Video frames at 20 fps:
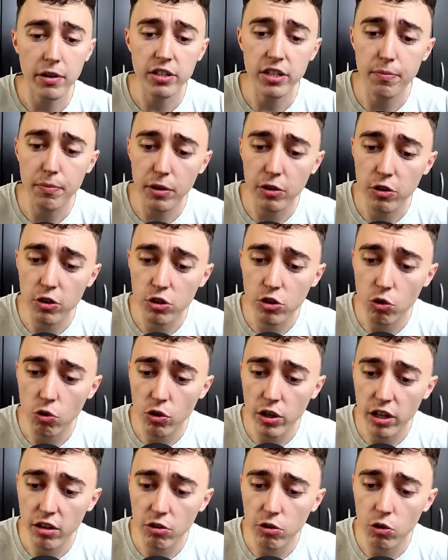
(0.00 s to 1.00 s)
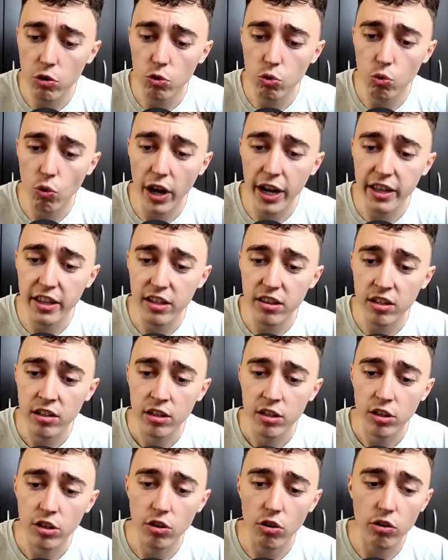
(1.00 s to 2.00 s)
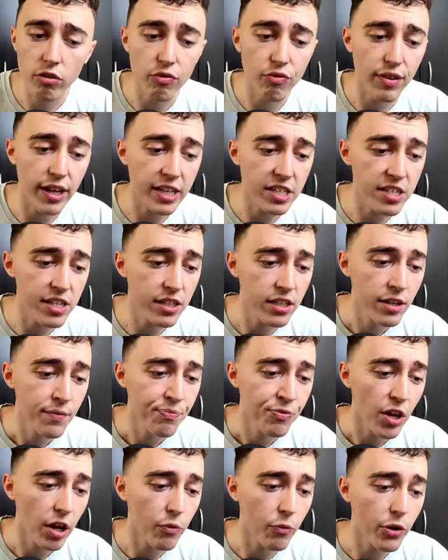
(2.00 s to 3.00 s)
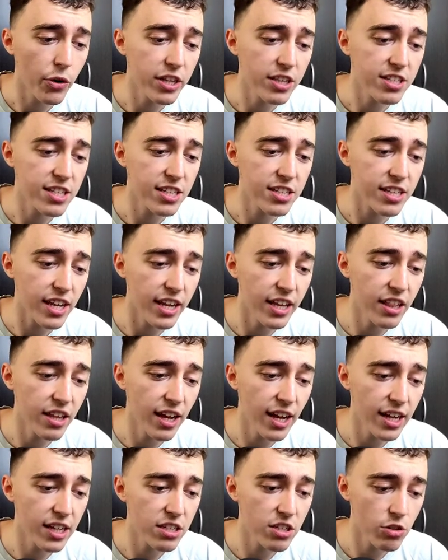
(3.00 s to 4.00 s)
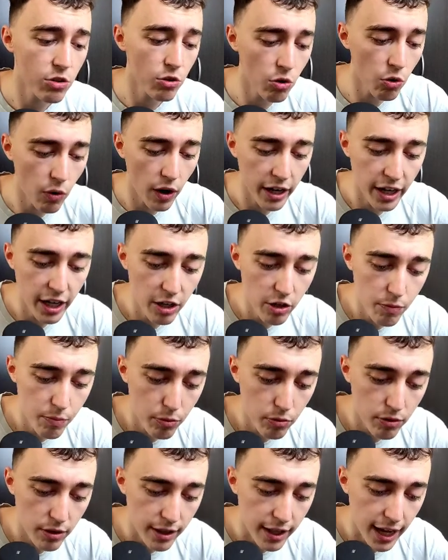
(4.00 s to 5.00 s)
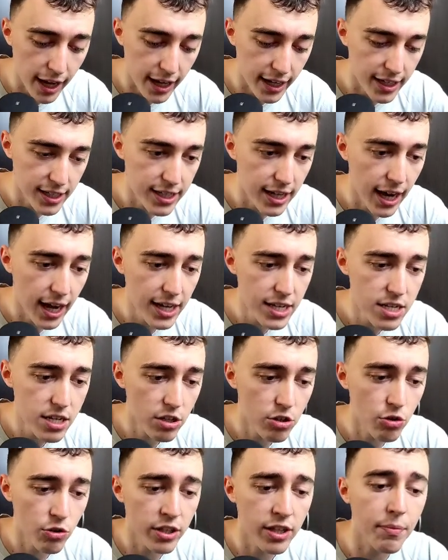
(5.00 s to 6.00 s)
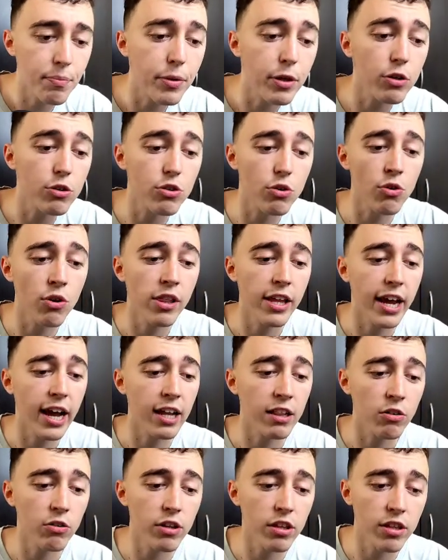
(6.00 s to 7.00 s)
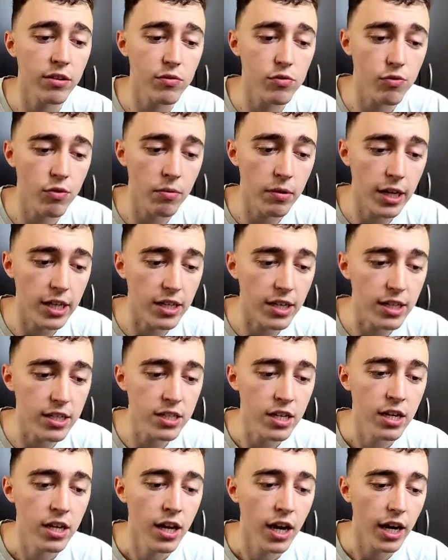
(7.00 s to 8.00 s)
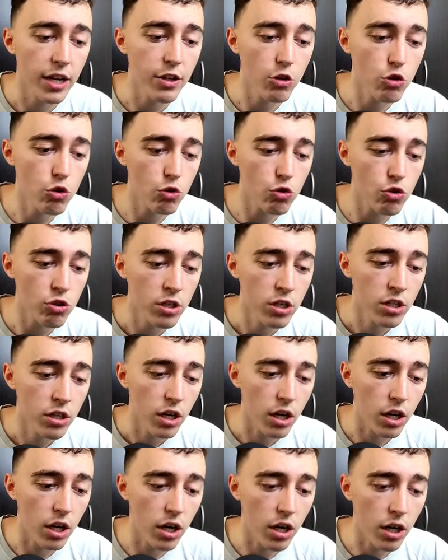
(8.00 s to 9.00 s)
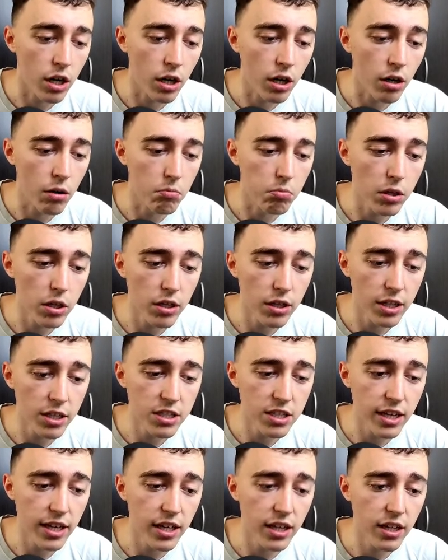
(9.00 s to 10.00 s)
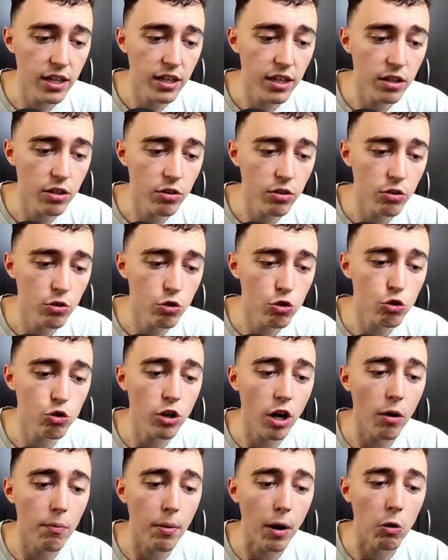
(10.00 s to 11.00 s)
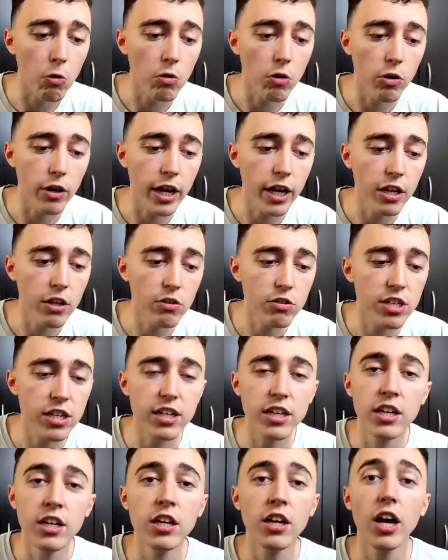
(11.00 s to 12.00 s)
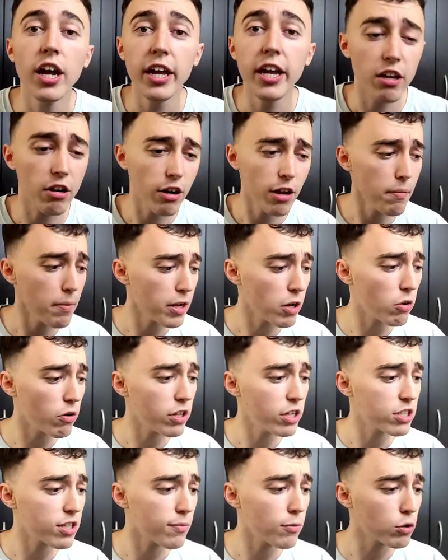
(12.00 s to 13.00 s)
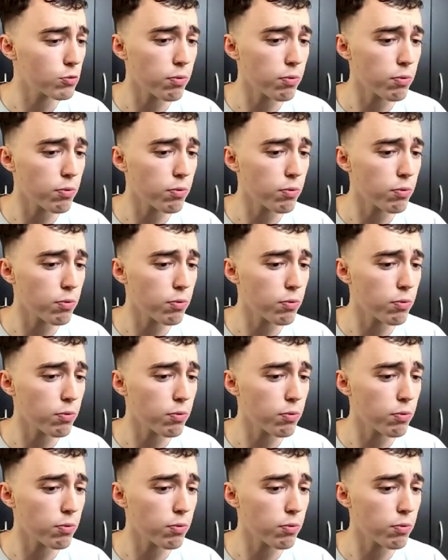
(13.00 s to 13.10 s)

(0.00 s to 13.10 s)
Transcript: Very simple. You just go here. You go to edit your flight seat, and where it says it has, you go again. You put NiceHash, so it appears all the algorithms from NiceHash, and you choose. But let's say you choose Kaopao. Okay, you say, hey, Raven coin is